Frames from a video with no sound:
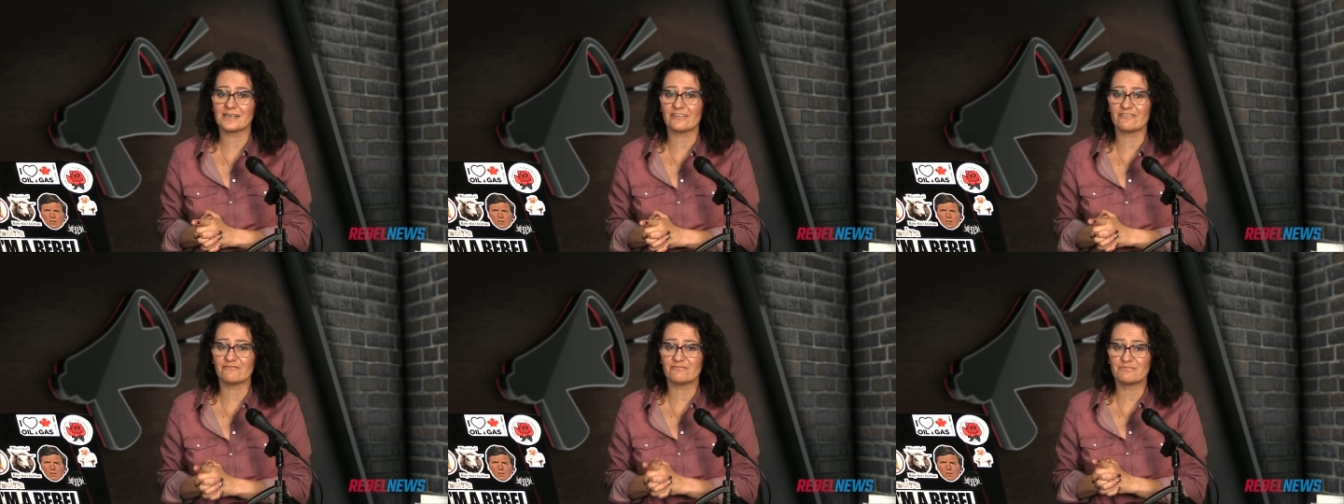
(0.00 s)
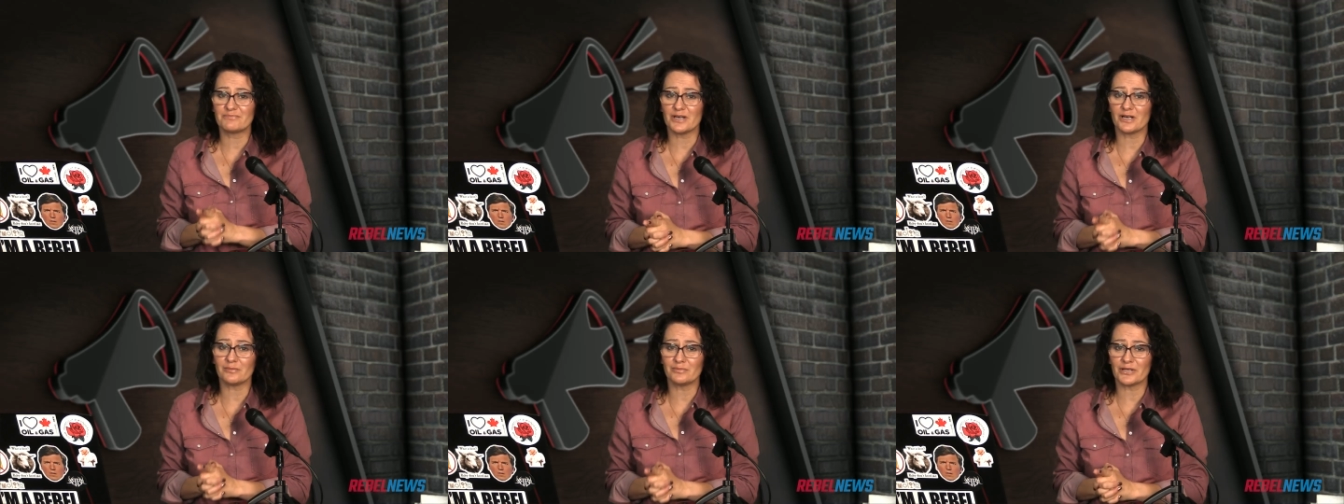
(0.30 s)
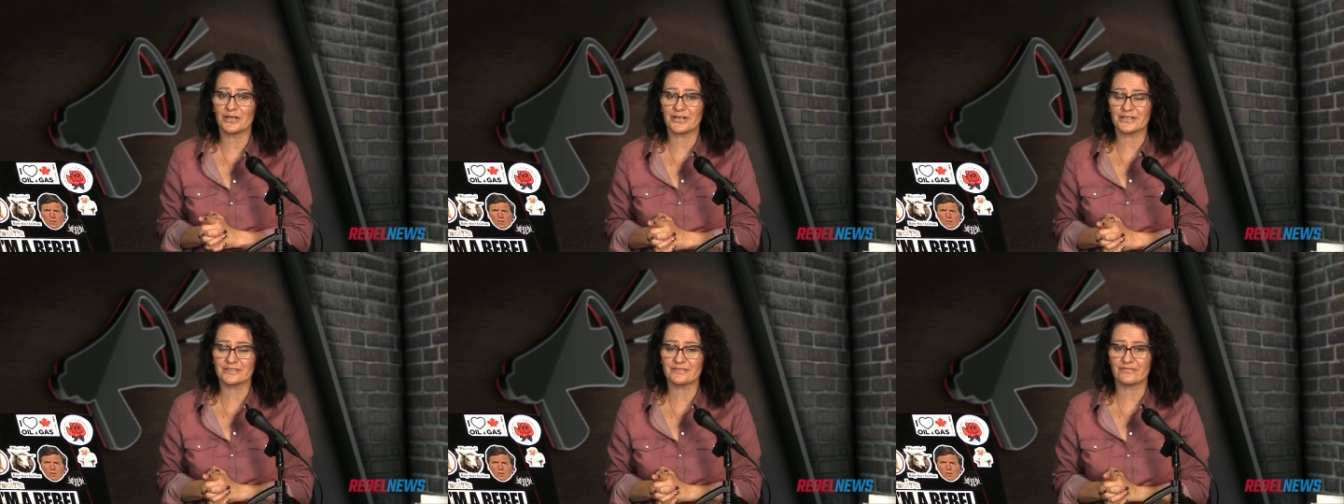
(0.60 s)
of Bill
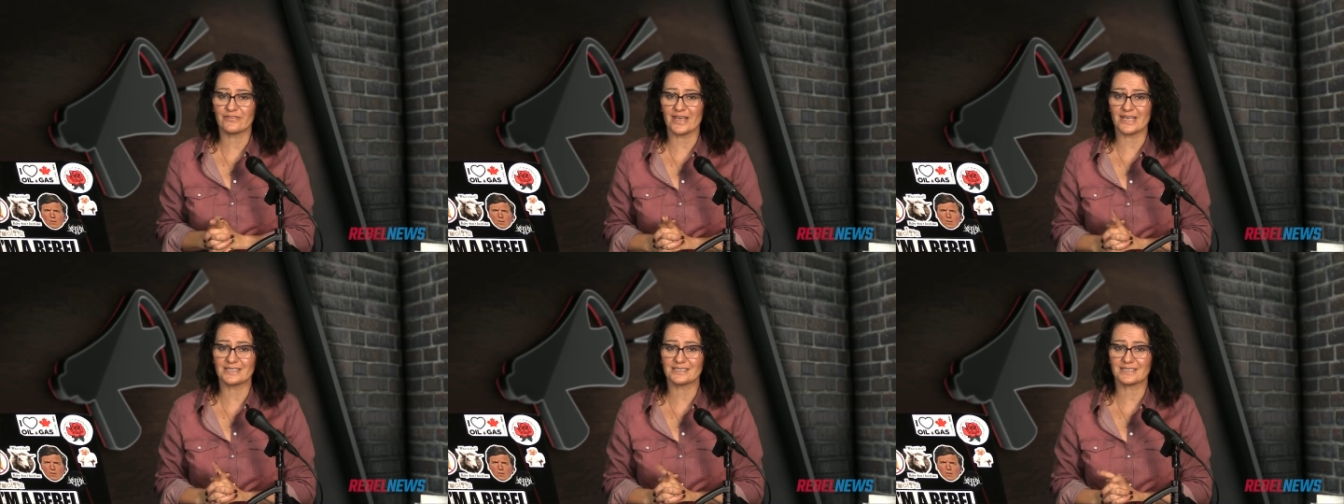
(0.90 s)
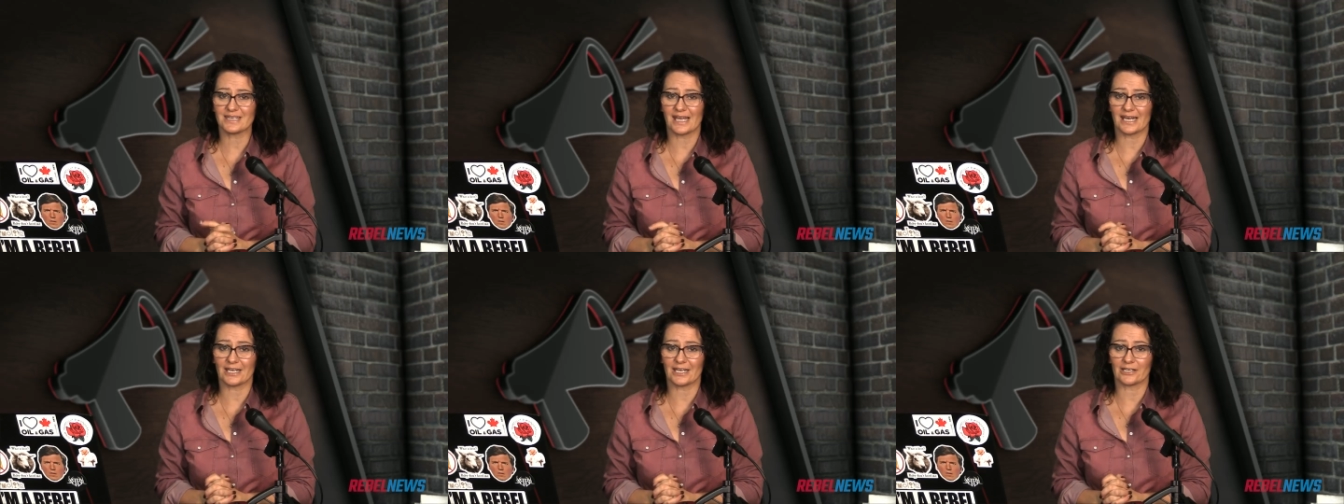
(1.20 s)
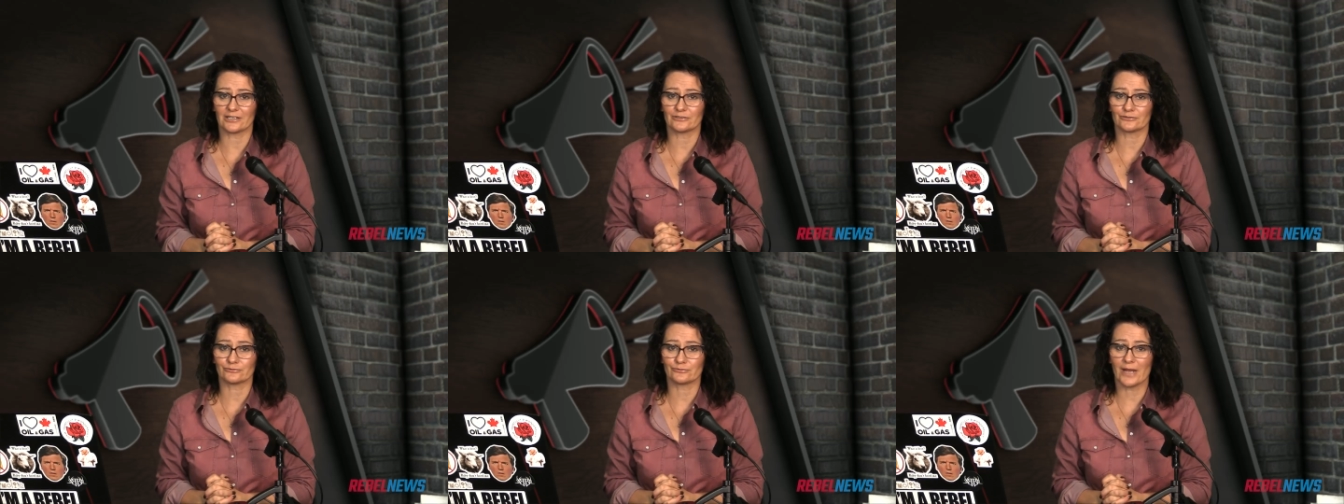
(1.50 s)
Blair's face
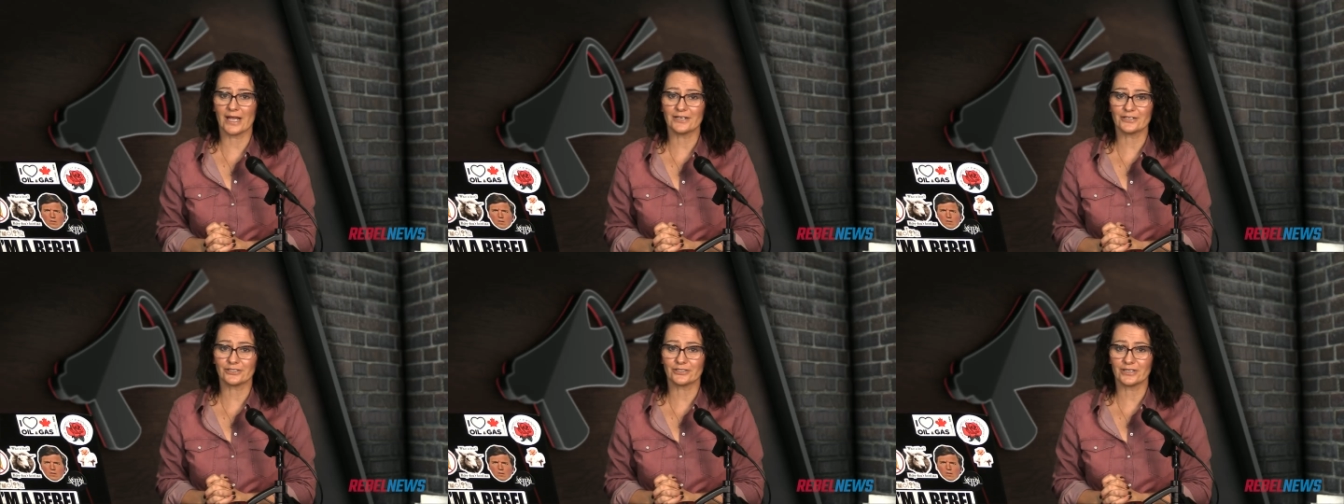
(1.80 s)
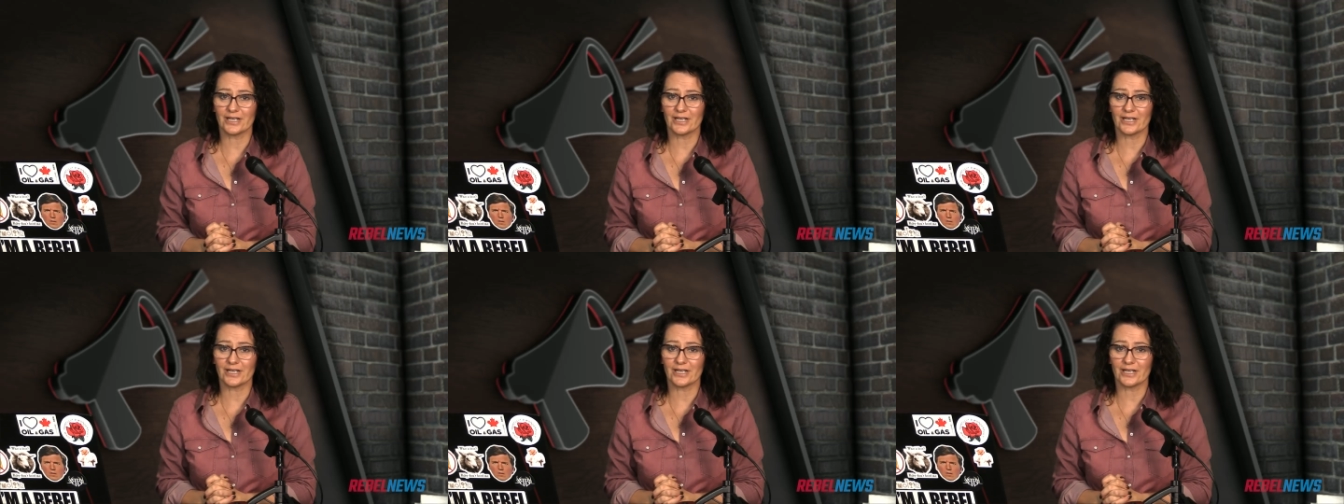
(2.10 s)
getting redder